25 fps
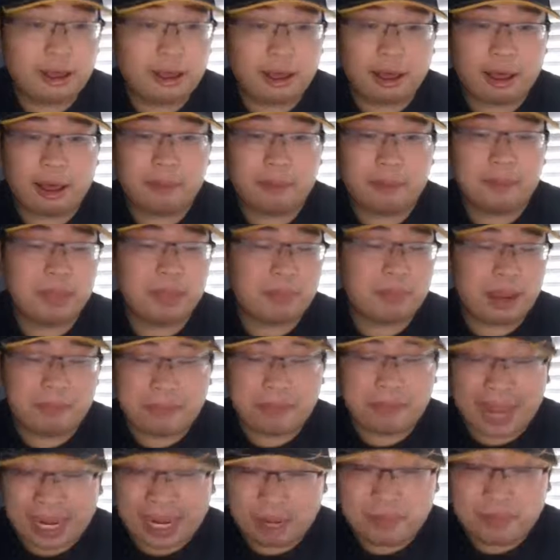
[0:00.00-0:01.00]
Am I
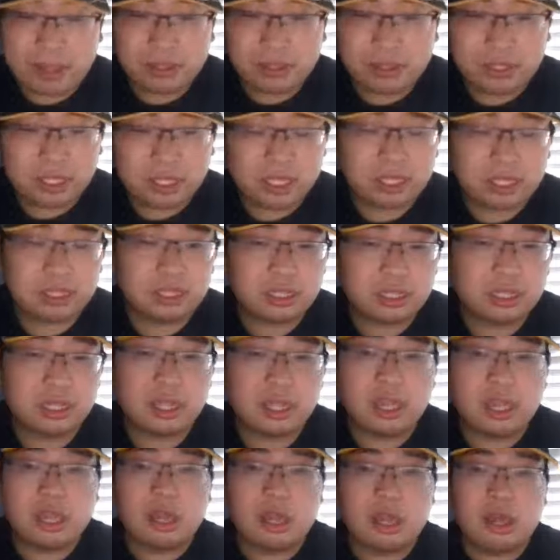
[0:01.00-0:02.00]
mad about this?
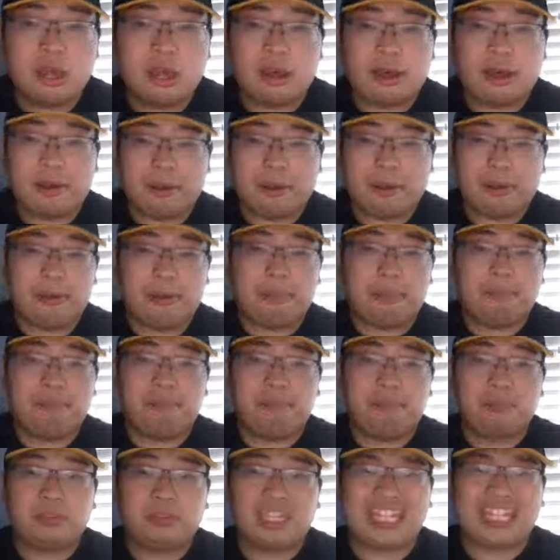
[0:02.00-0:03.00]

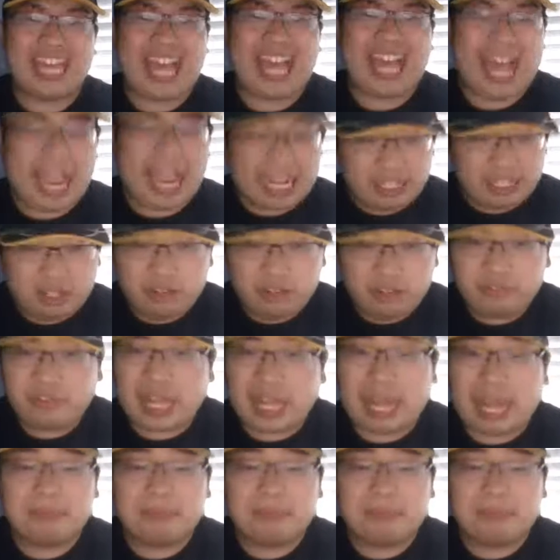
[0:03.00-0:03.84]
Kind of.